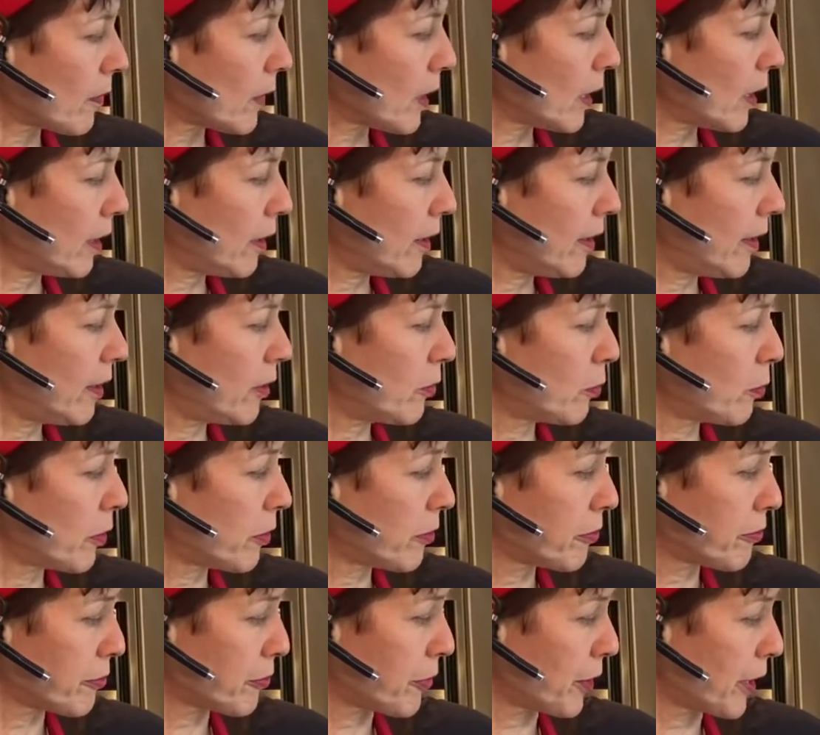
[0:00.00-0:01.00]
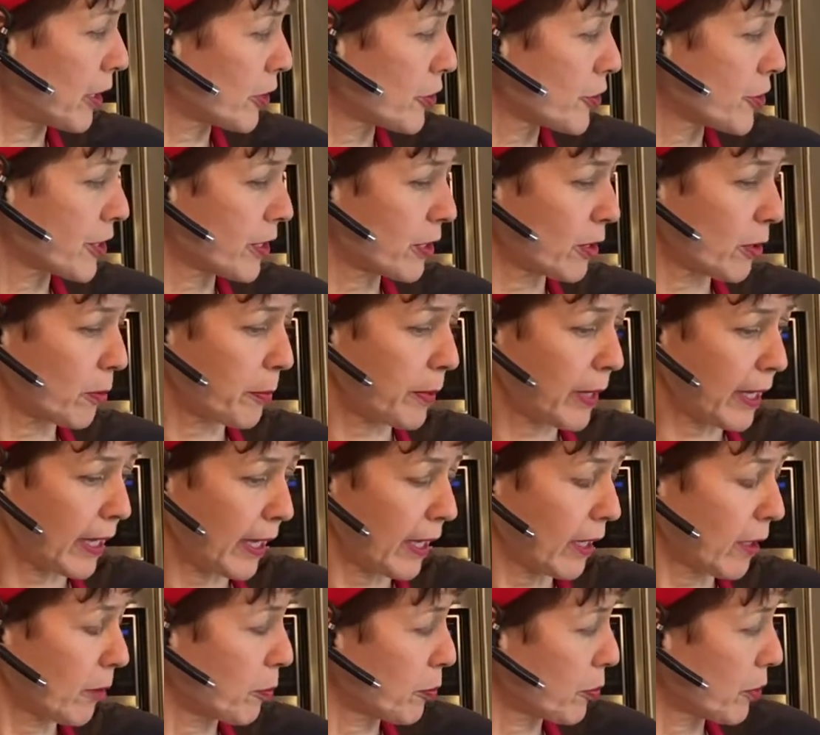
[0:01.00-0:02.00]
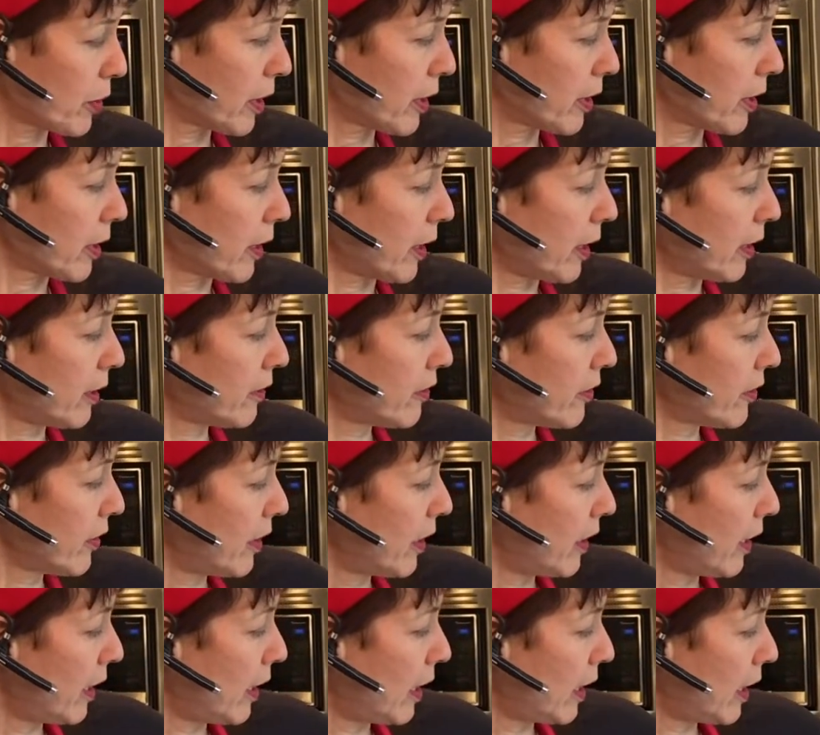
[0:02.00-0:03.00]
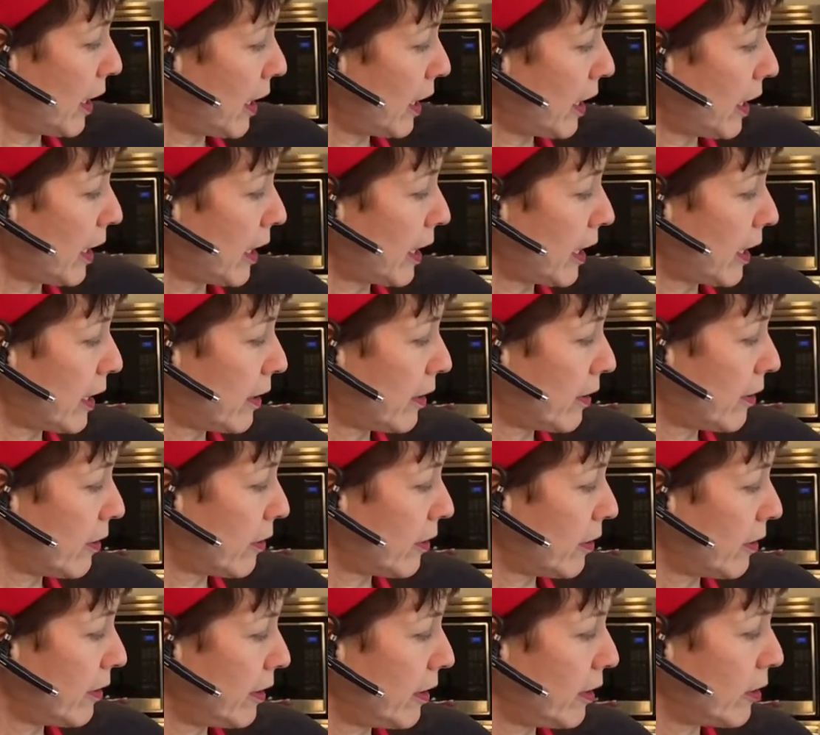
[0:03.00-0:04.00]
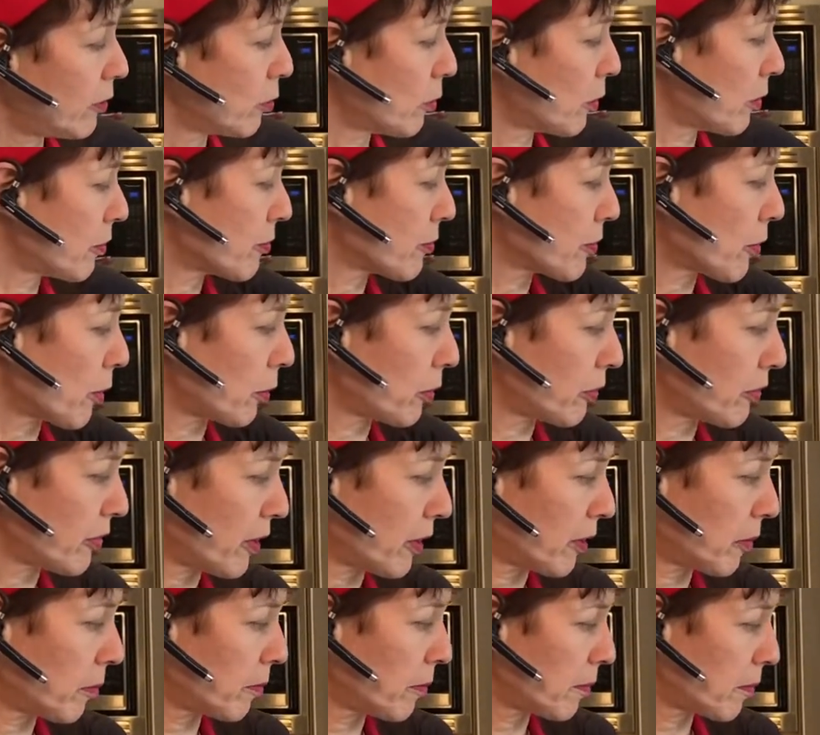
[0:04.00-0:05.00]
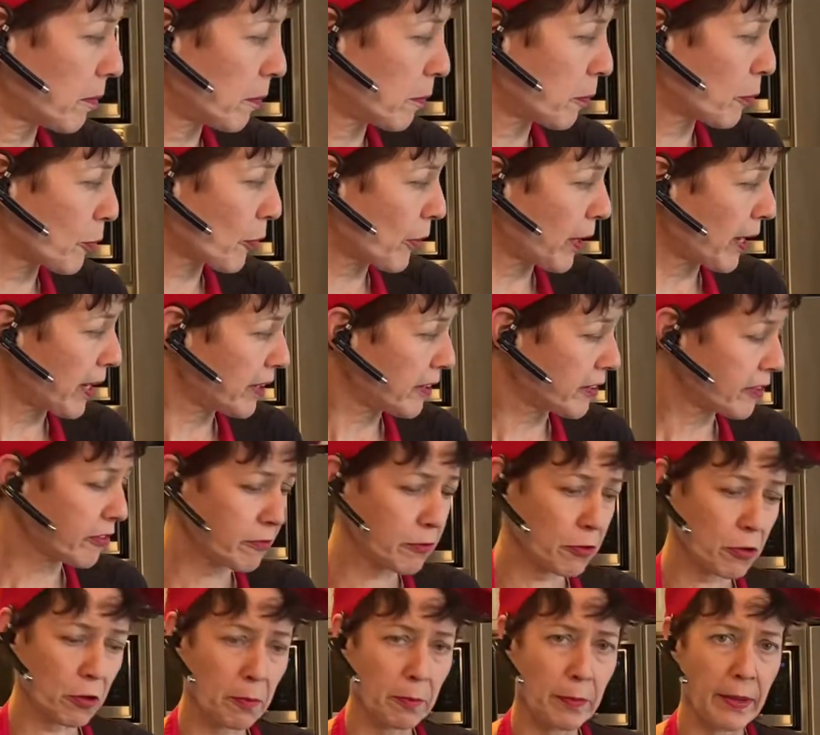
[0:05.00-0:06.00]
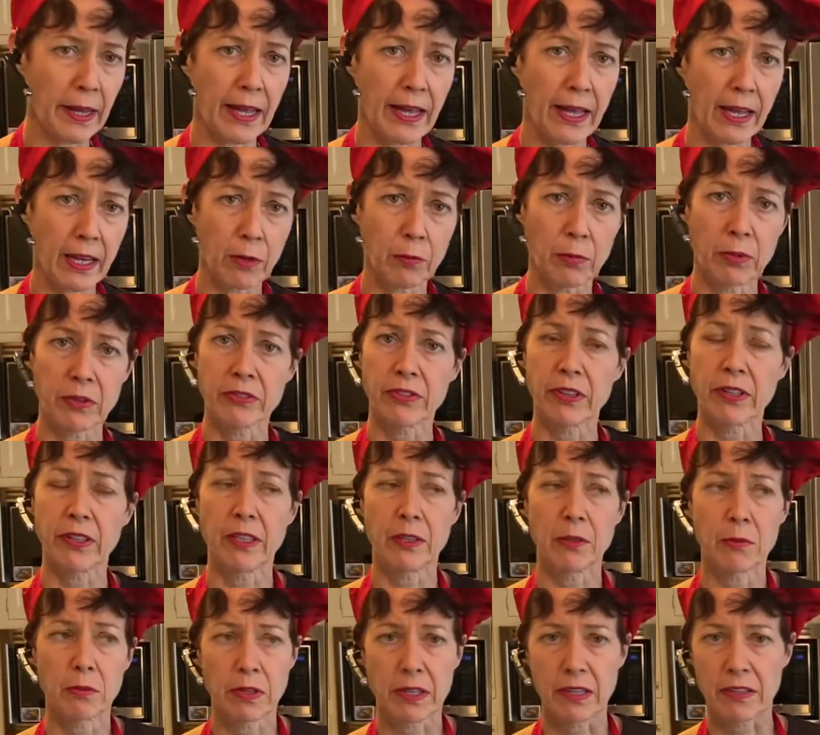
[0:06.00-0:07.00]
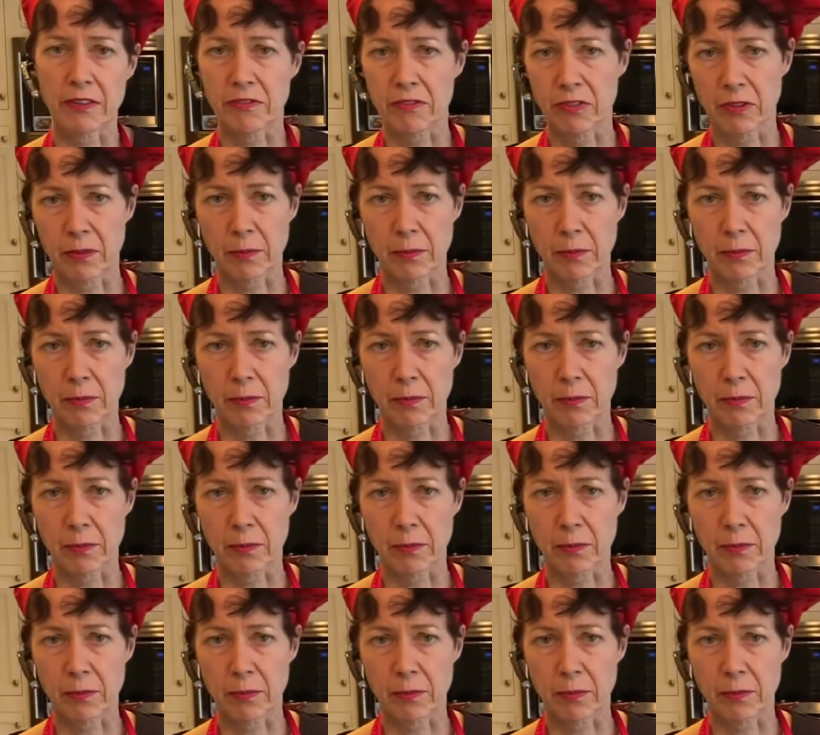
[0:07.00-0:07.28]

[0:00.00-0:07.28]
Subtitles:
These were fresh in a bag, pre-cut, and these were frozen. Price for a bag was anywhere from